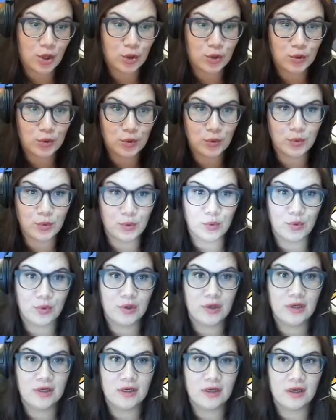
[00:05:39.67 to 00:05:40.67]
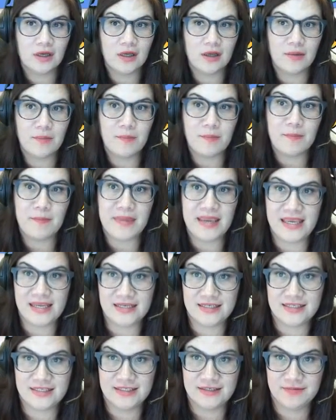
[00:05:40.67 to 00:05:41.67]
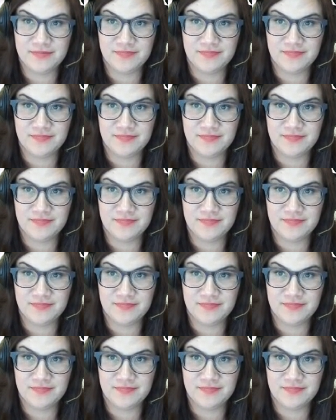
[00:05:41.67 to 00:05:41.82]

Google Meet.